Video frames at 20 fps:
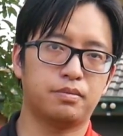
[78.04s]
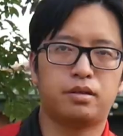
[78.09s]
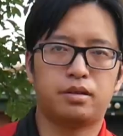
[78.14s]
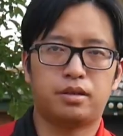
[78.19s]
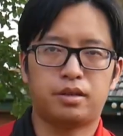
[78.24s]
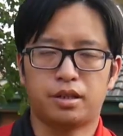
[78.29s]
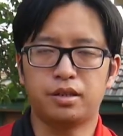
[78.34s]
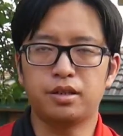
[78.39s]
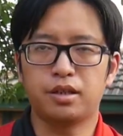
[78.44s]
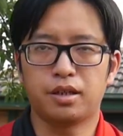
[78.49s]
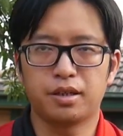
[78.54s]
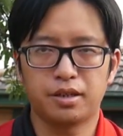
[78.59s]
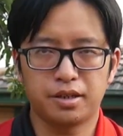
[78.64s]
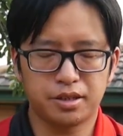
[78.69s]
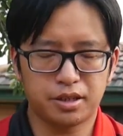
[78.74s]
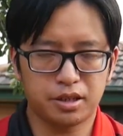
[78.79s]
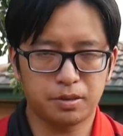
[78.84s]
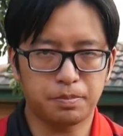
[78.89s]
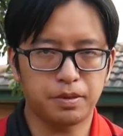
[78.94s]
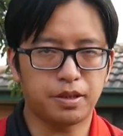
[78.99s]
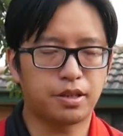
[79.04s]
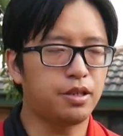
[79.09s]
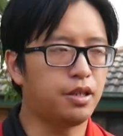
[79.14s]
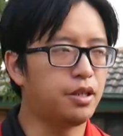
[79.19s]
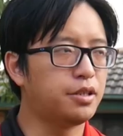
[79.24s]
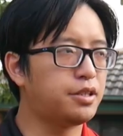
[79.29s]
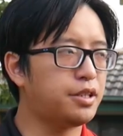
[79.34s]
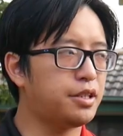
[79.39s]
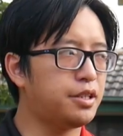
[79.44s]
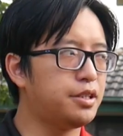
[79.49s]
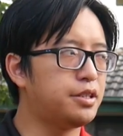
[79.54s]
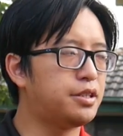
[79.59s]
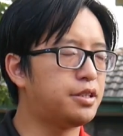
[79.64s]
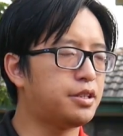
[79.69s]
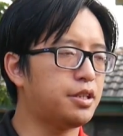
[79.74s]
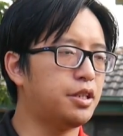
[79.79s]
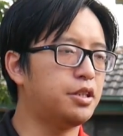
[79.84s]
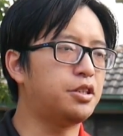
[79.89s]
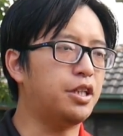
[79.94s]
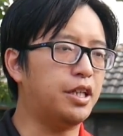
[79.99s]
Nonetheless, because it is
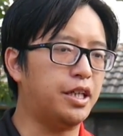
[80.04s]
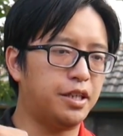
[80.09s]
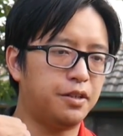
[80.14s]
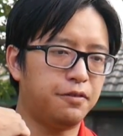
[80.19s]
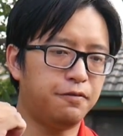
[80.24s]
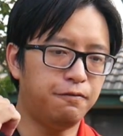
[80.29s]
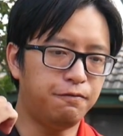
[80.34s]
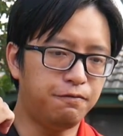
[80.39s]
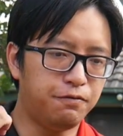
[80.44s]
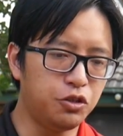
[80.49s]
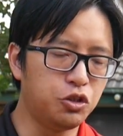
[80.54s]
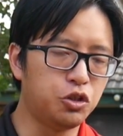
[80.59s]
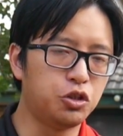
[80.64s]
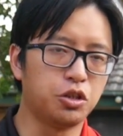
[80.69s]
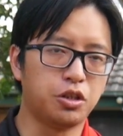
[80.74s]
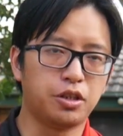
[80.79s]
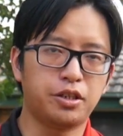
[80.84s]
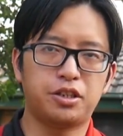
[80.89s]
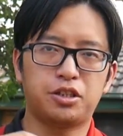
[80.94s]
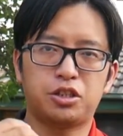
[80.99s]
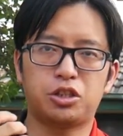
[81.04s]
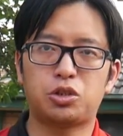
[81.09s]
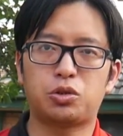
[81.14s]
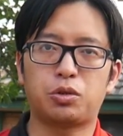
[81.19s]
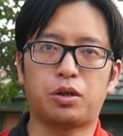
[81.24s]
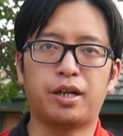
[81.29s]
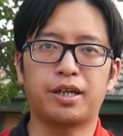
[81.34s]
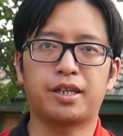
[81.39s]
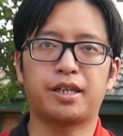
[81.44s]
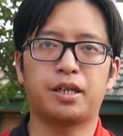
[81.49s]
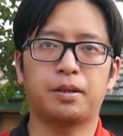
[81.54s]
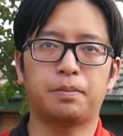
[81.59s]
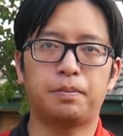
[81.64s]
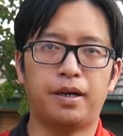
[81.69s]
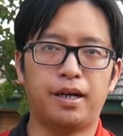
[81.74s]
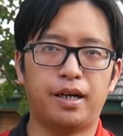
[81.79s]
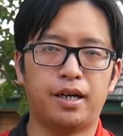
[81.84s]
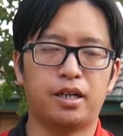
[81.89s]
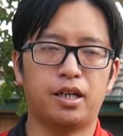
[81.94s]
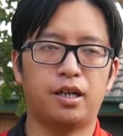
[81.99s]
such a visually striking
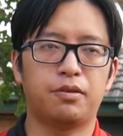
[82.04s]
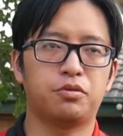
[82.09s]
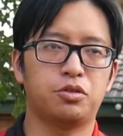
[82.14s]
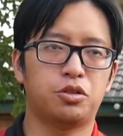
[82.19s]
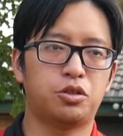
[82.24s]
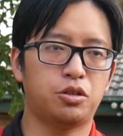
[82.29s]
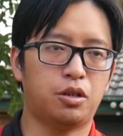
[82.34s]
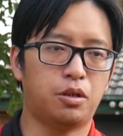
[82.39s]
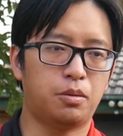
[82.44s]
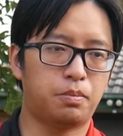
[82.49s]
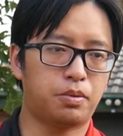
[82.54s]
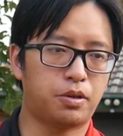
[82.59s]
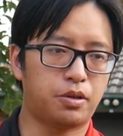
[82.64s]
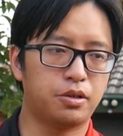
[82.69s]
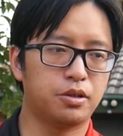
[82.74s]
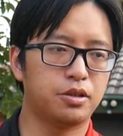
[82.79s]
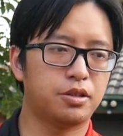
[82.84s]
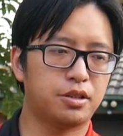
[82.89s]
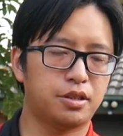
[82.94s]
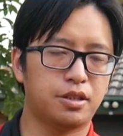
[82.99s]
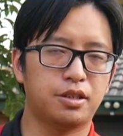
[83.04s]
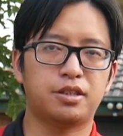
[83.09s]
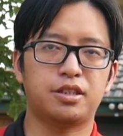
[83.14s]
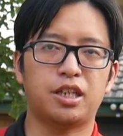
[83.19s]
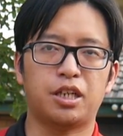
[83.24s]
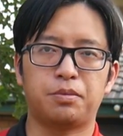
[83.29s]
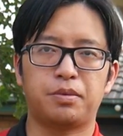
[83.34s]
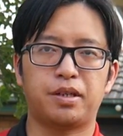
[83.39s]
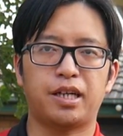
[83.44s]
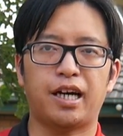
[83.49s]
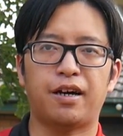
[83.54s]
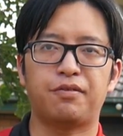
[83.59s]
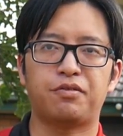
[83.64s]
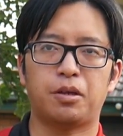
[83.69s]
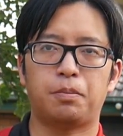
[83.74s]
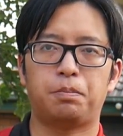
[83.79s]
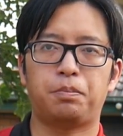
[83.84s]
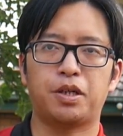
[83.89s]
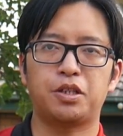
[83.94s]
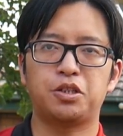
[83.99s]
part of the shot process and we have
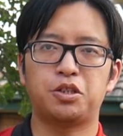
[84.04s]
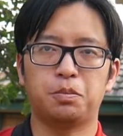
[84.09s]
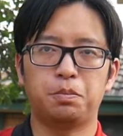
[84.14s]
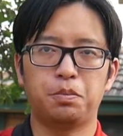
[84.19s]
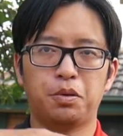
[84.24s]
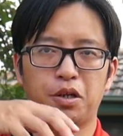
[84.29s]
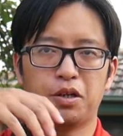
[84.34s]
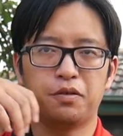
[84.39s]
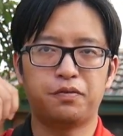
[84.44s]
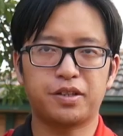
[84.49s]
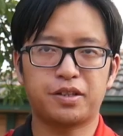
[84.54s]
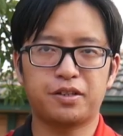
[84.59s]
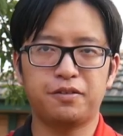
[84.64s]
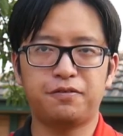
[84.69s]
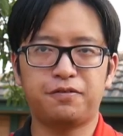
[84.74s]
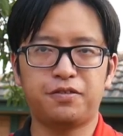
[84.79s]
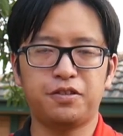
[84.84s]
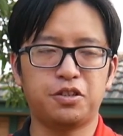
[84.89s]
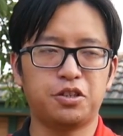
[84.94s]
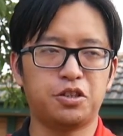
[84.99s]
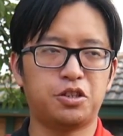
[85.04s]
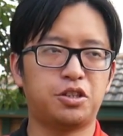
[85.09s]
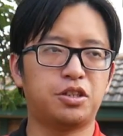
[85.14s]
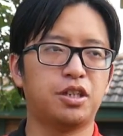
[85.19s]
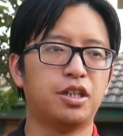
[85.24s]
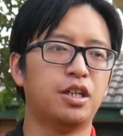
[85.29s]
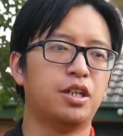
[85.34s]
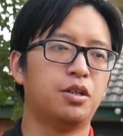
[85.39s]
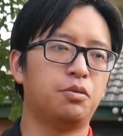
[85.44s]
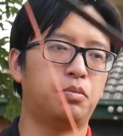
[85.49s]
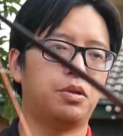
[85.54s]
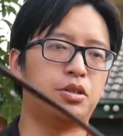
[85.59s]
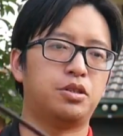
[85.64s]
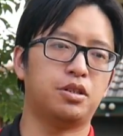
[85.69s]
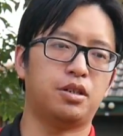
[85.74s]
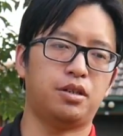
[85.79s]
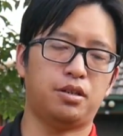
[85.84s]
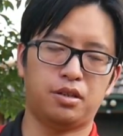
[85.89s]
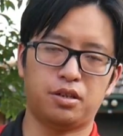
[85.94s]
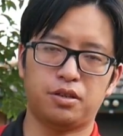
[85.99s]
that picture perfect finish, which
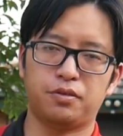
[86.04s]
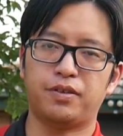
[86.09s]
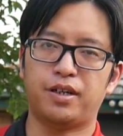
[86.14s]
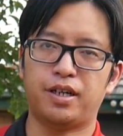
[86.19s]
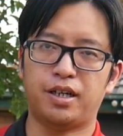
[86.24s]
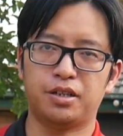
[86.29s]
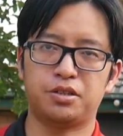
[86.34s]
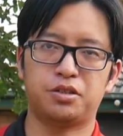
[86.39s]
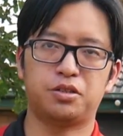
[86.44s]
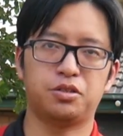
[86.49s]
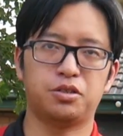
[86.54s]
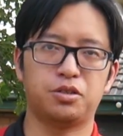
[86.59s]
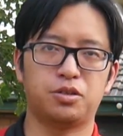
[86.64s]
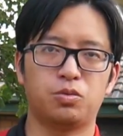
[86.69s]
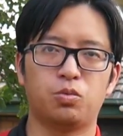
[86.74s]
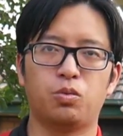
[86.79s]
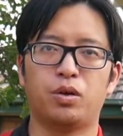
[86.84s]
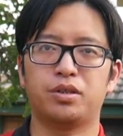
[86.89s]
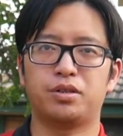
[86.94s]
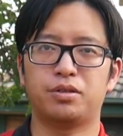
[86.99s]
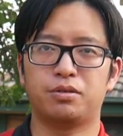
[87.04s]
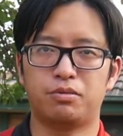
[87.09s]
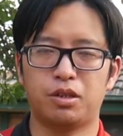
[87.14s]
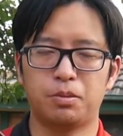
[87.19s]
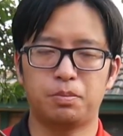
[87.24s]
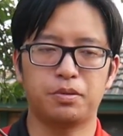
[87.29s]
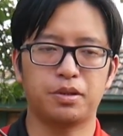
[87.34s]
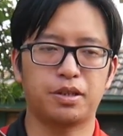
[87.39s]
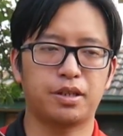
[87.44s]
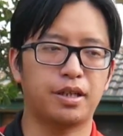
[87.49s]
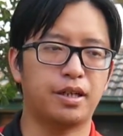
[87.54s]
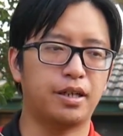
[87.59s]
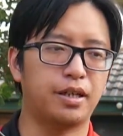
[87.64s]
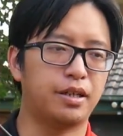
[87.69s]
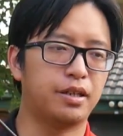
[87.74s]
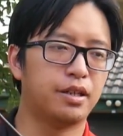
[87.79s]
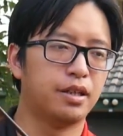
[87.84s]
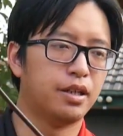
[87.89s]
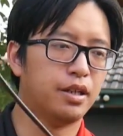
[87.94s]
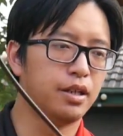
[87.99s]
a lot of archers want to
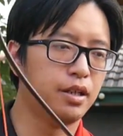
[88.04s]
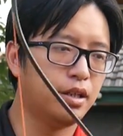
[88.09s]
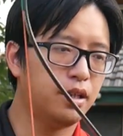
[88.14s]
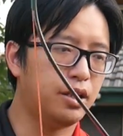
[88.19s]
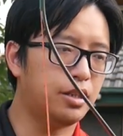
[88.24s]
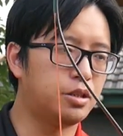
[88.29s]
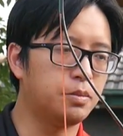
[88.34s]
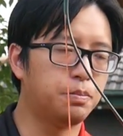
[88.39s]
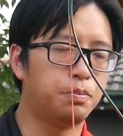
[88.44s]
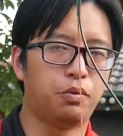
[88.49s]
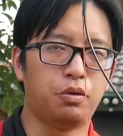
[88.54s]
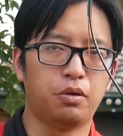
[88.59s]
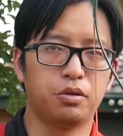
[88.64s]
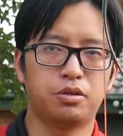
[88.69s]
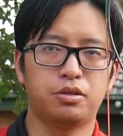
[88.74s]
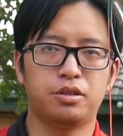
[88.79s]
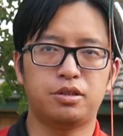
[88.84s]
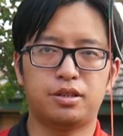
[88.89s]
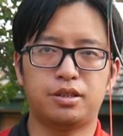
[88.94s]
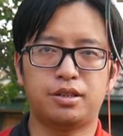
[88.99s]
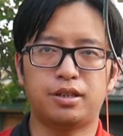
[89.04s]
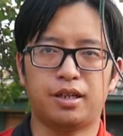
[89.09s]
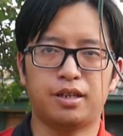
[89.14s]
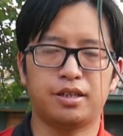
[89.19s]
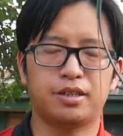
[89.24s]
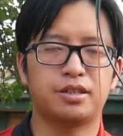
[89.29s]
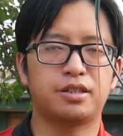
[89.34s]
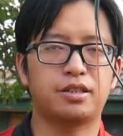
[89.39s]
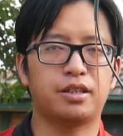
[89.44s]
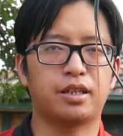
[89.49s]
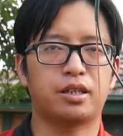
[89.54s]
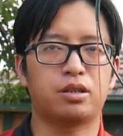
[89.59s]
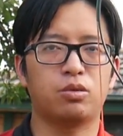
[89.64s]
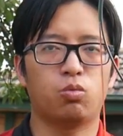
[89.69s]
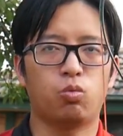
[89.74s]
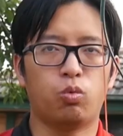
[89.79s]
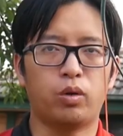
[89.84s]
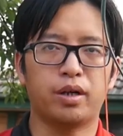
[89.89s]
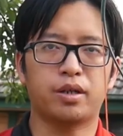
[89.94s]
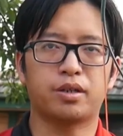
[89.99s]
replicate, it's important to dissect
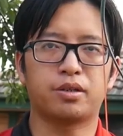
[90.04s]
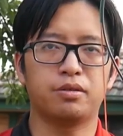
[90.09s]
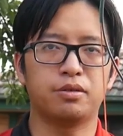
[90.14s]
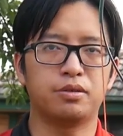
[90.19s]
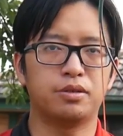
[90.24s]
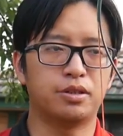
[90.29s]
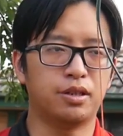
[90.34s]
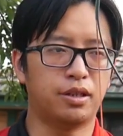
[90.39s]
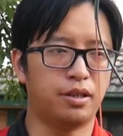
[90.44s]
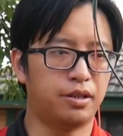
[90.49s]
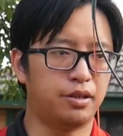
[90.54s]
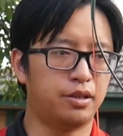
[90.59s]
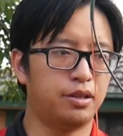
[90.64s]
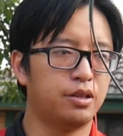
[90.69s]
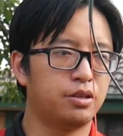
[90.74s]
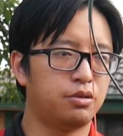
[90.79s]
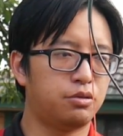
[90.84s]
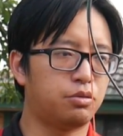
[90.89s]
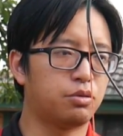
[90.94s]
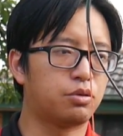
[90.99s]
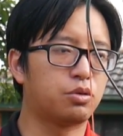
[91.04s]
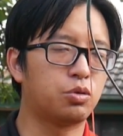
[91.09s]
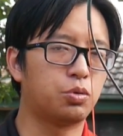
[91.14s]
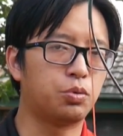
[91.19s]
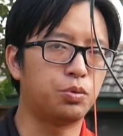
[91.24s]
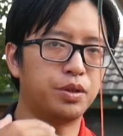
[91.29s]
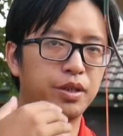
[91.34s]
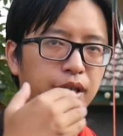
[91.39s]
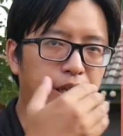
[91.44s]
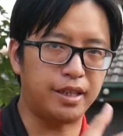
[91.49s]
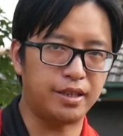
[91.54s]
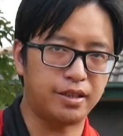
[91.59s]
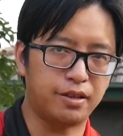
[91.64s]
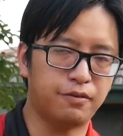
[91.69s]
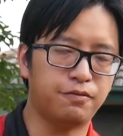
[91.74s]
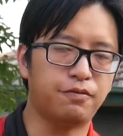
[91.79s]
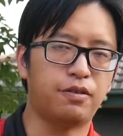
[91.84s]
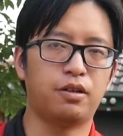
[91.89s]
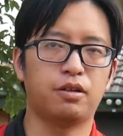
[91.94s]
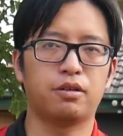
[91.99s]
what goes on to create that
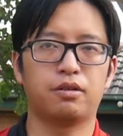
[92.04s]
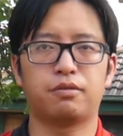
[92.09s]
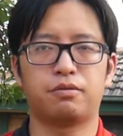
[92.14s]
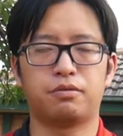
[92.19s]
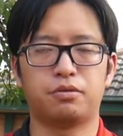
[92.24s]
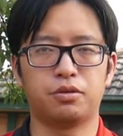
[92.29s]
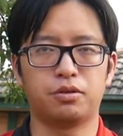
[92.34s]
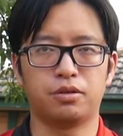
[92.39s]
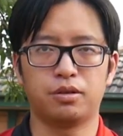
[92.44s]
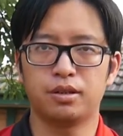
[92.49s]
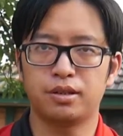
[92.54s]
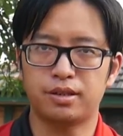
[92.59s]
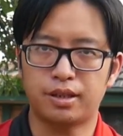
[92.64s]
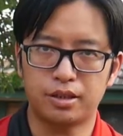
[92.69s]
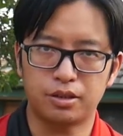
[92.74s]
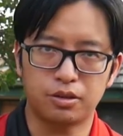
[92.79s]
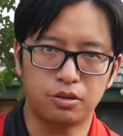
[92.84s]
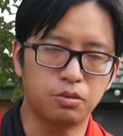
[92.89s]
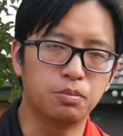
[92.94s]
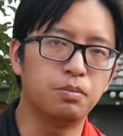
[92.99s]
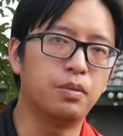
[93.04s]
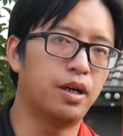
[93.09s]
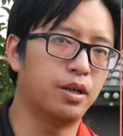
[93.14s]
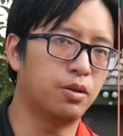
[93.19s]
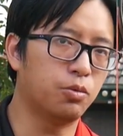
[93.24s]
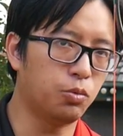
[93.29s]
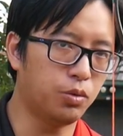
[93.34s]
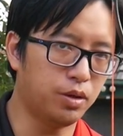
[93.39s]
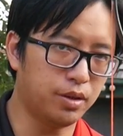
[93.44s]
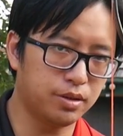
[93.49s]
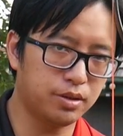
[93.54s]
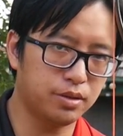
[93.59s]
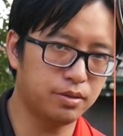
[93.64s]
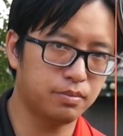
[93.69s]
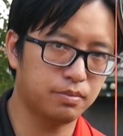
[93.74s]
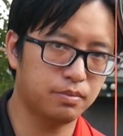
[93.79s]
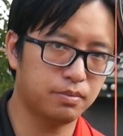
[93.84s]
follow through that you might want.